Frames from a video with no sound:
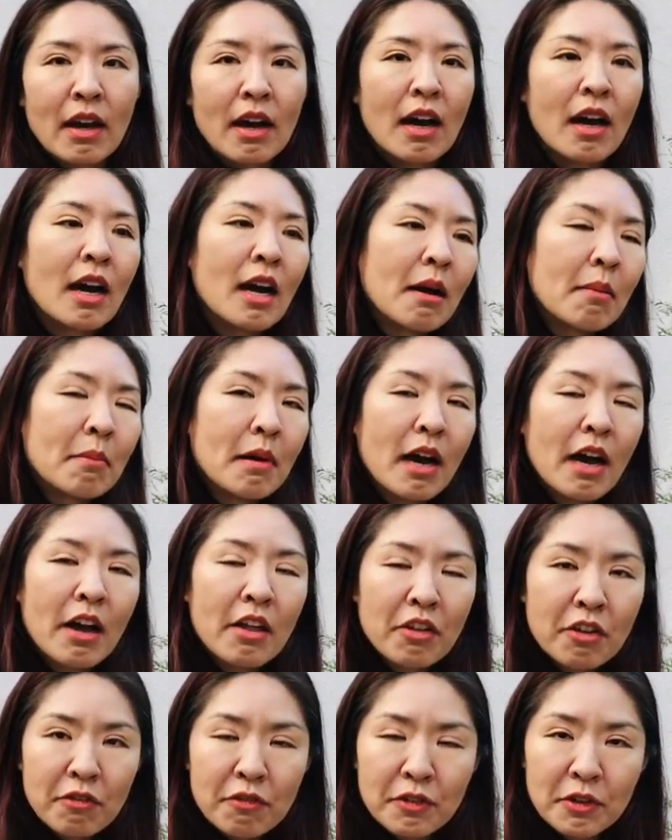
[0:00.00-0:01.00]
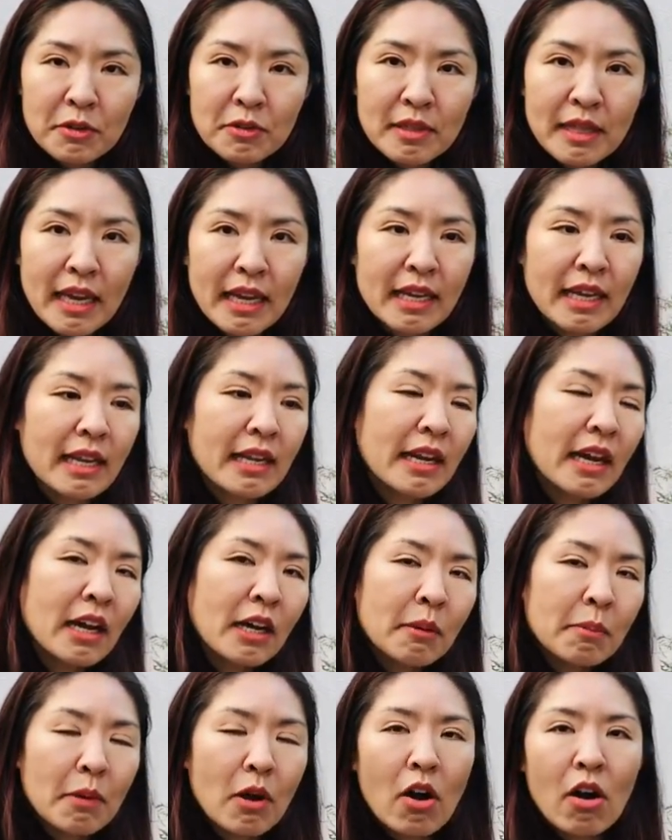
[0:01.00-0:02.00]
Um, other foods that can
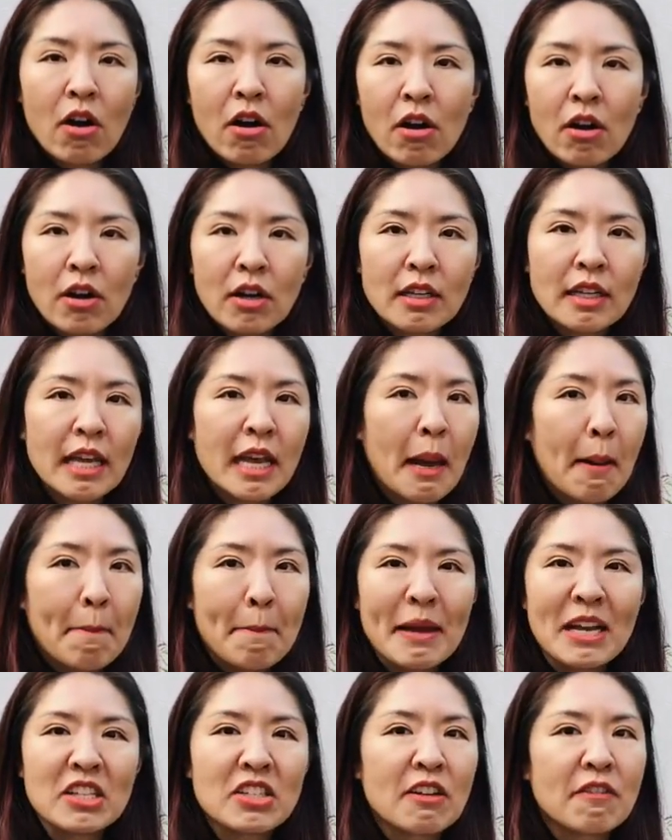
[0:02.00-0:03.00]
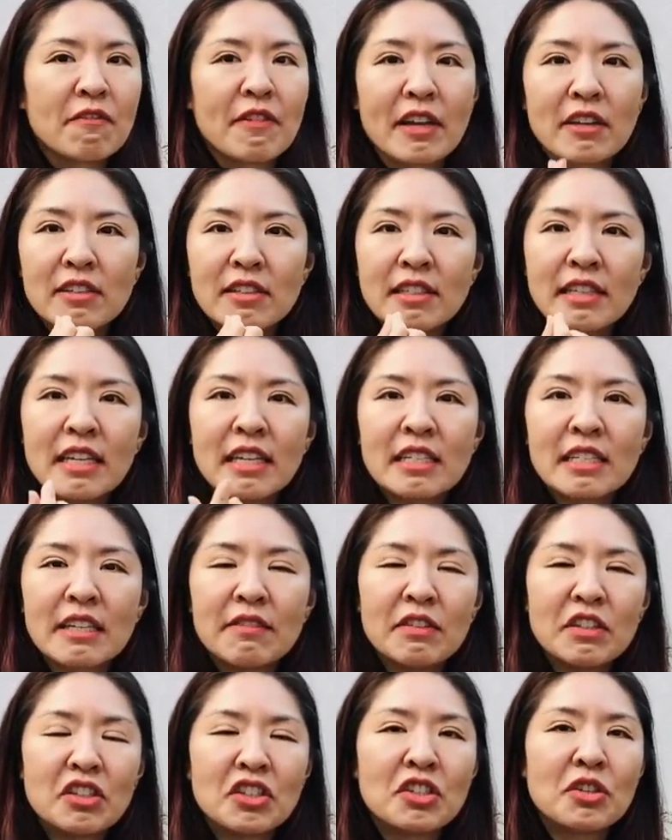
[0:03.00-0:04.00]
help are like a pinch of fennel seeds.
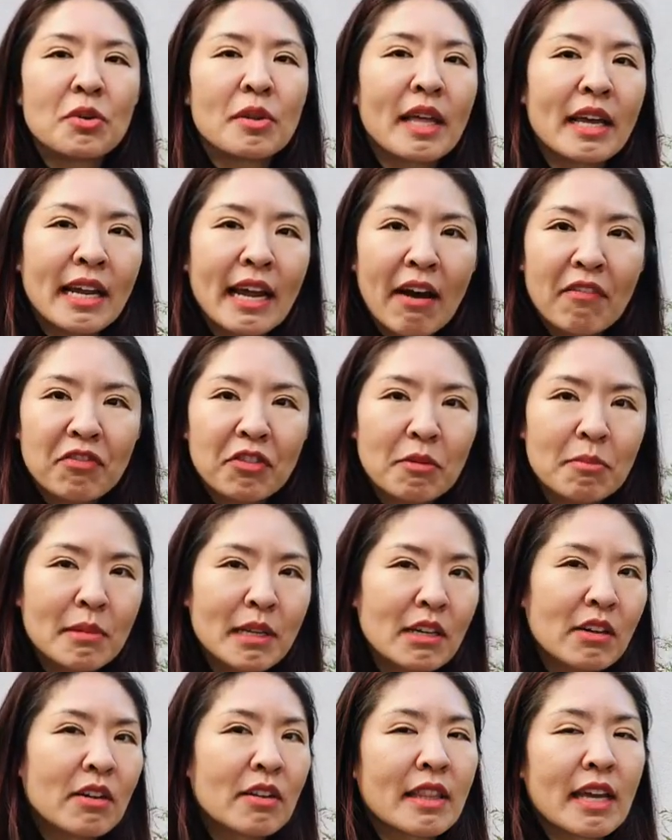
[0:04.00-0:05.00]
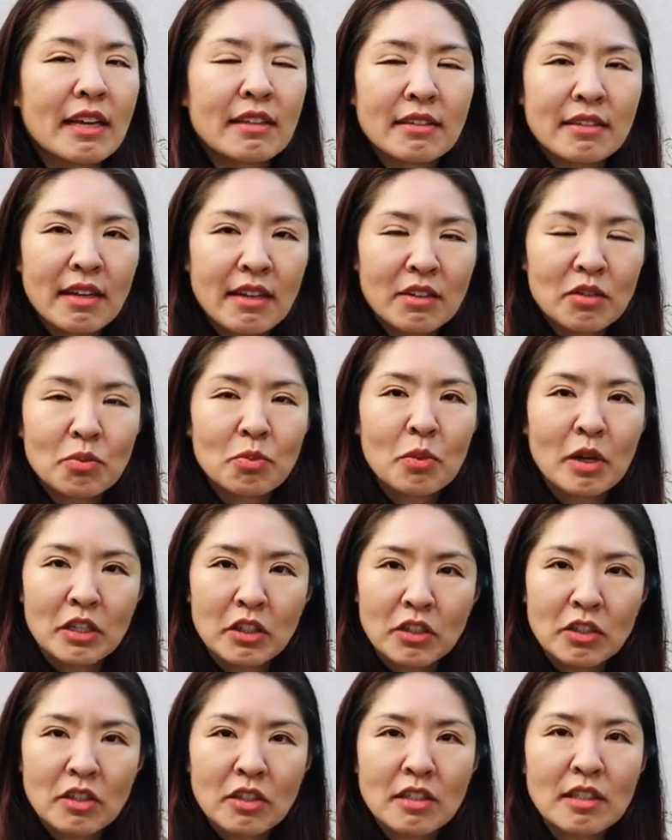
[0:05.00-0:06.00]
If you chew that after a meal, that does
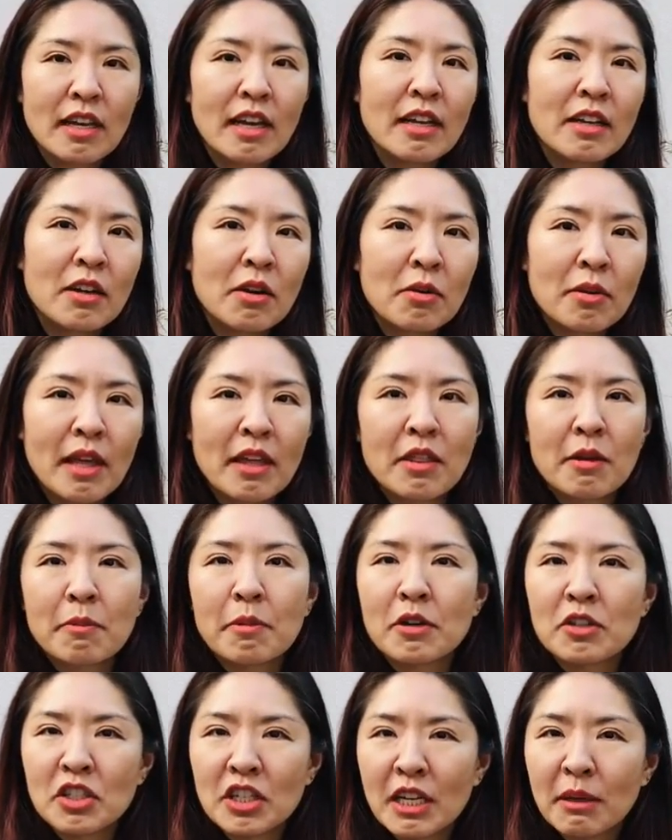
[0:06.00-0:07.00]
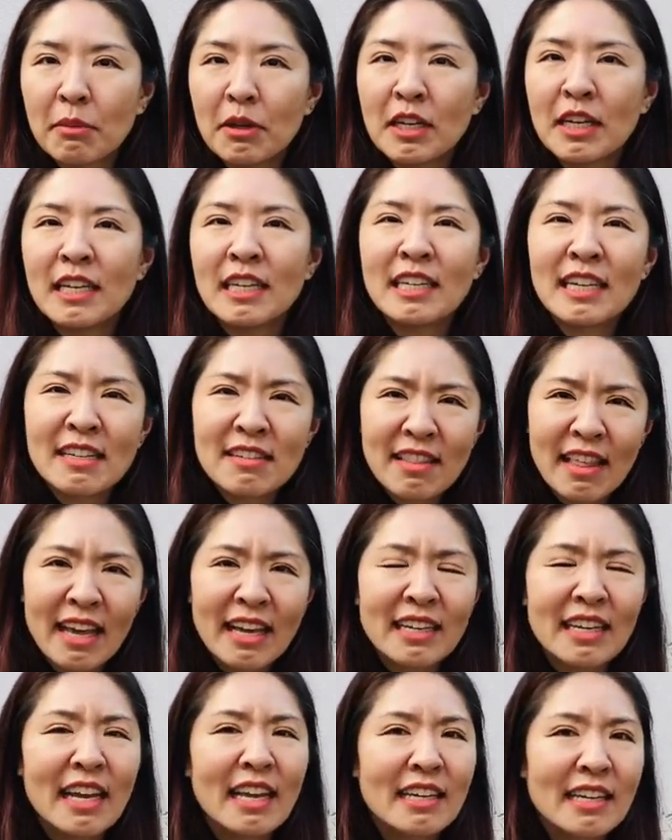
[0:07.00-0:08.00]
wonders. I know that the Persian community does
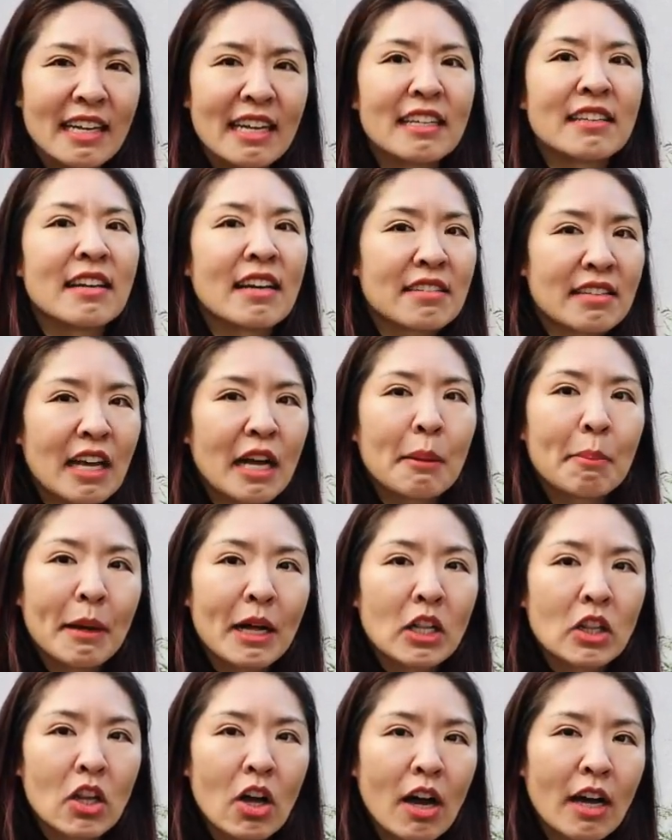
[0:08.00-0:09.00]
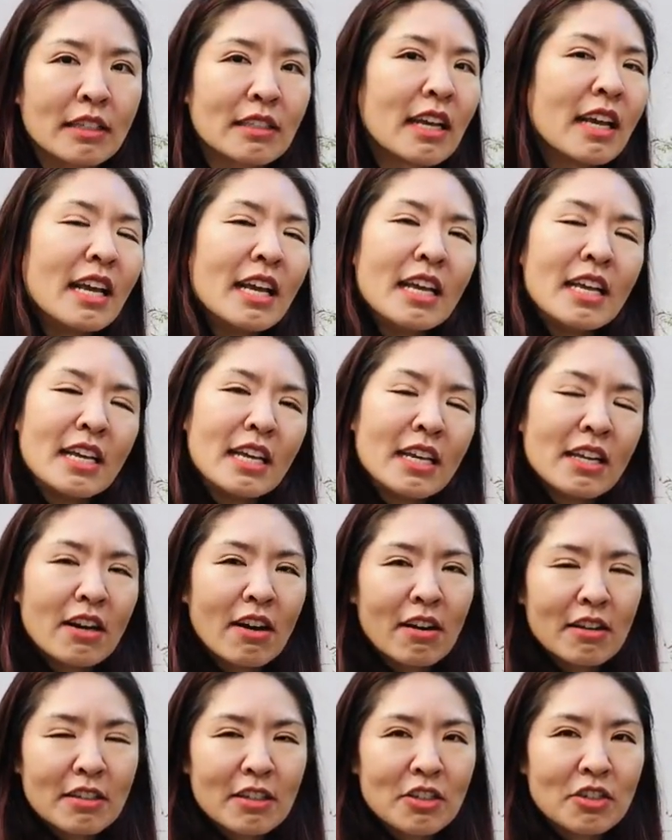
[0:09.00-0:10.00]
that, and it does help a lot. You can
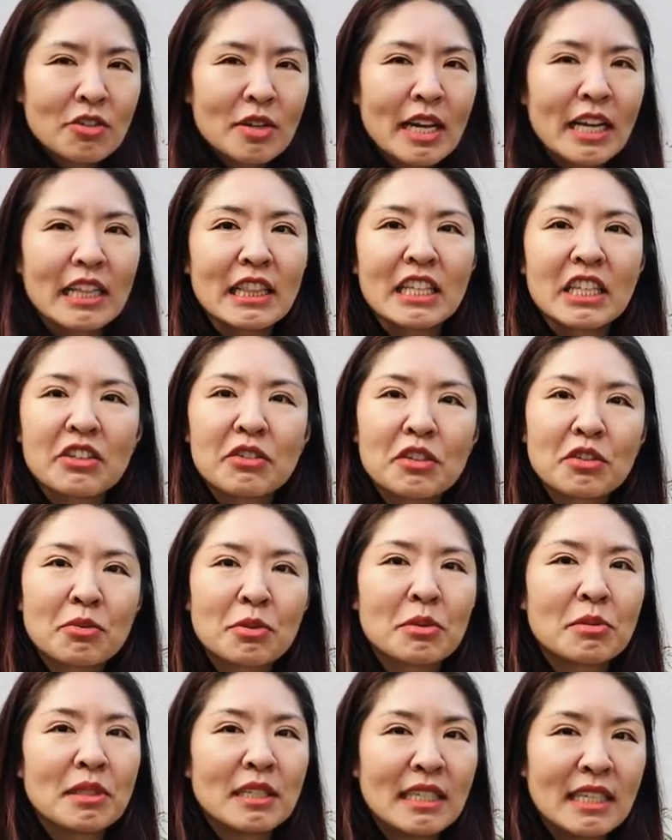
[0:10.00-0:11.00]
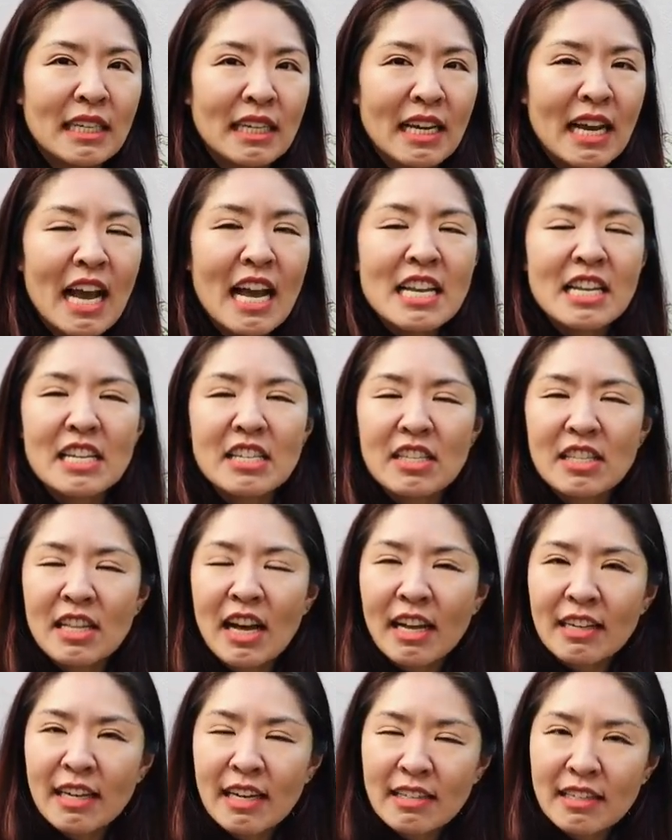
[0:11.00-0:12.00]
also drink licorice root tea. It does
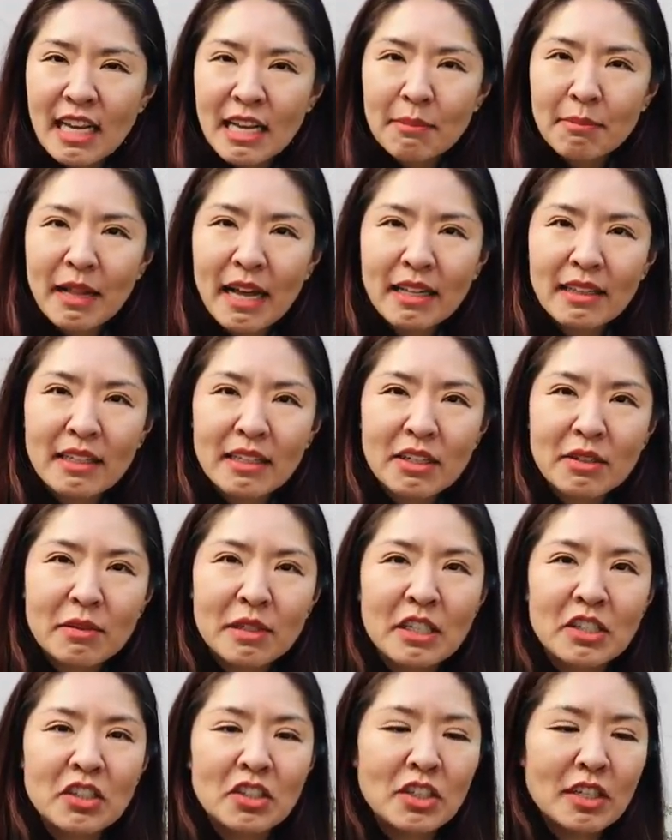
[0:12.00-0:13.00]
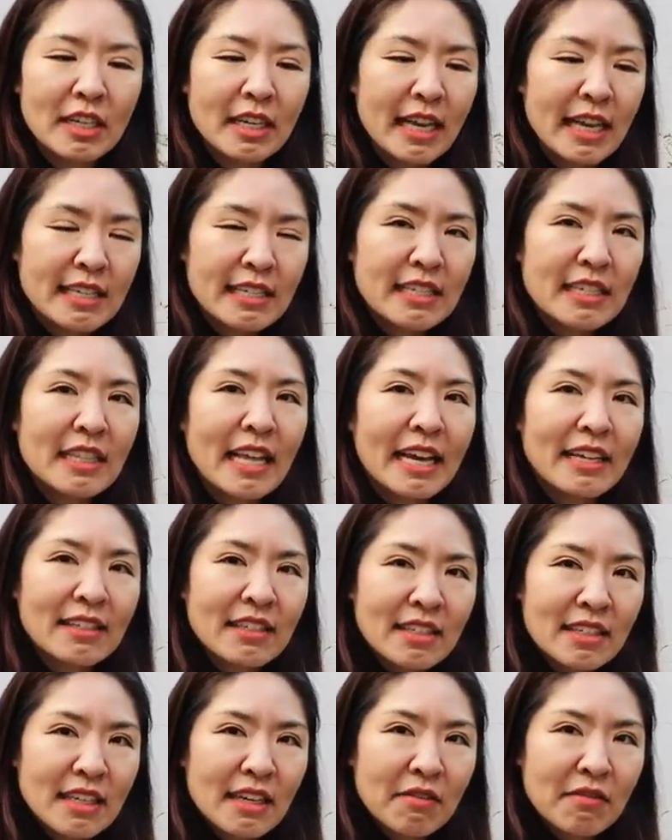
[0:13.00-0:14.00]
not taste like black licorice. You can get
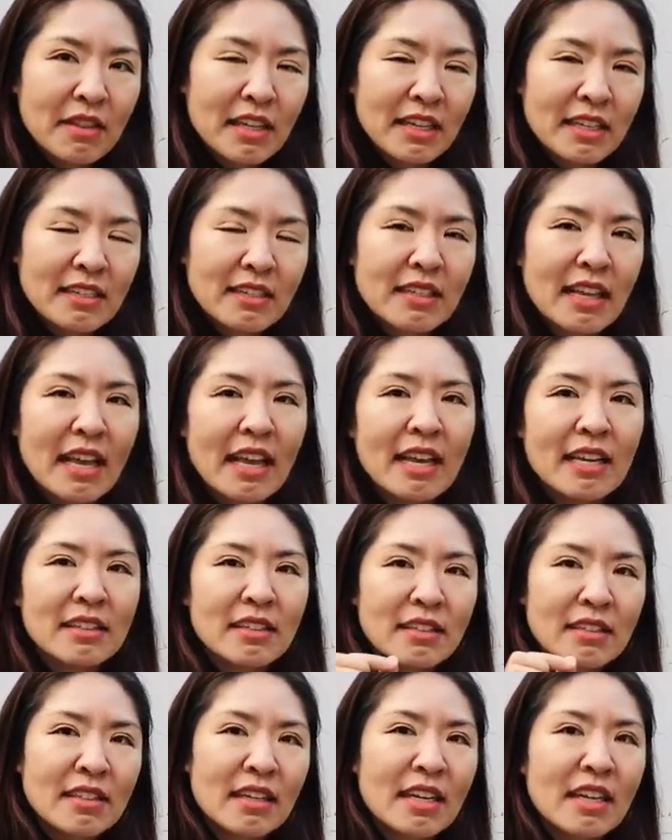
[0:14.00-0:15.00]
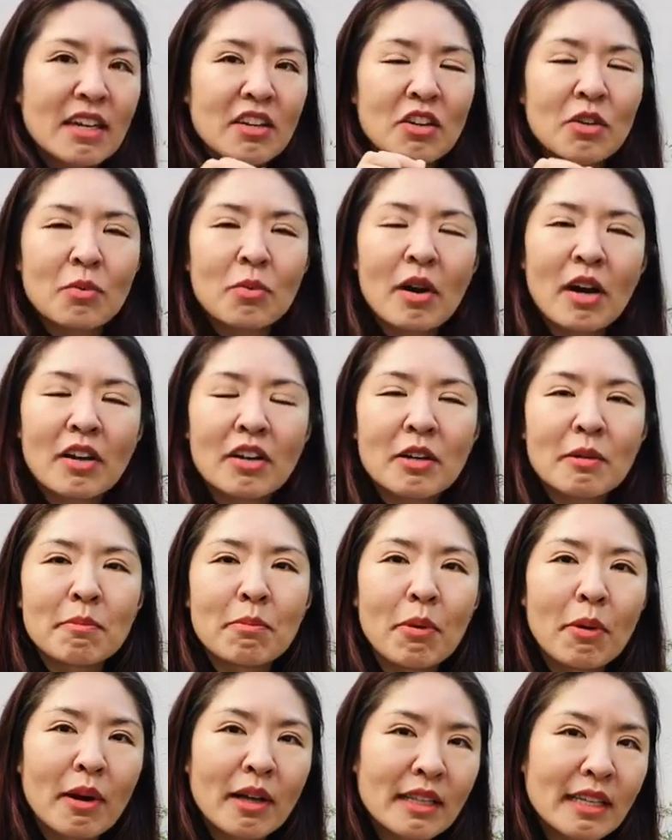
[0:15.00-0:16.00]
slices of this and stick it in your water,
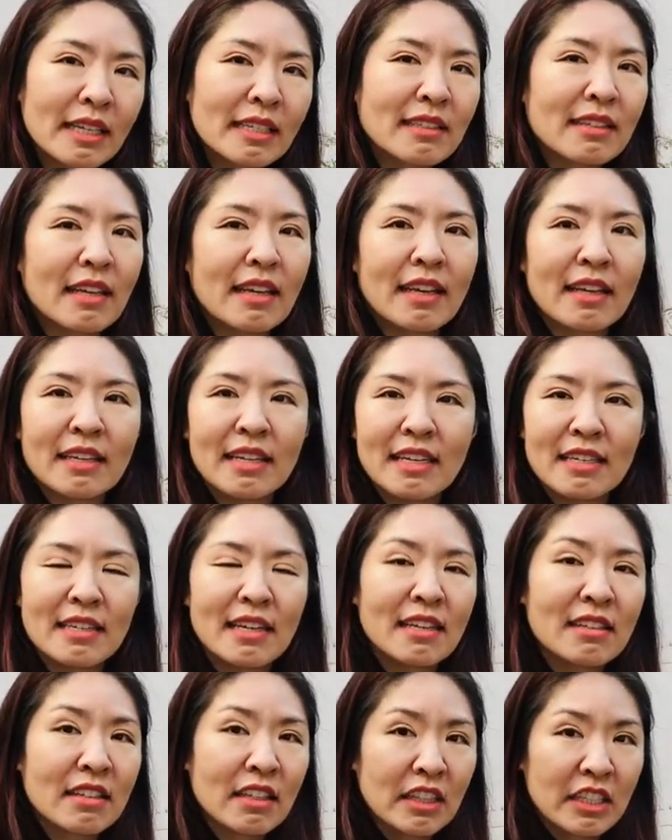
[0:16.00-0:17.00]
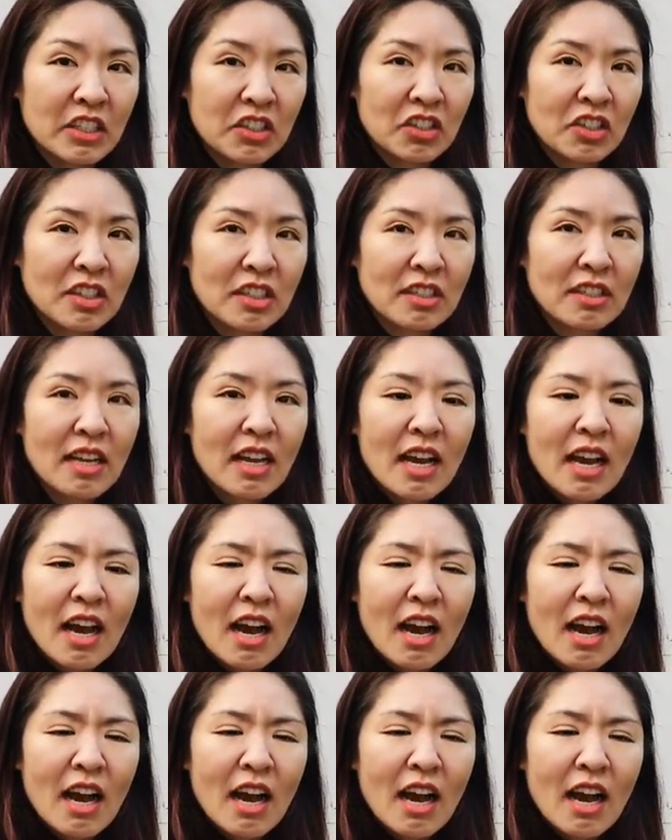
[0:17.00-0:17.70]
boil it, and it tastes delicious.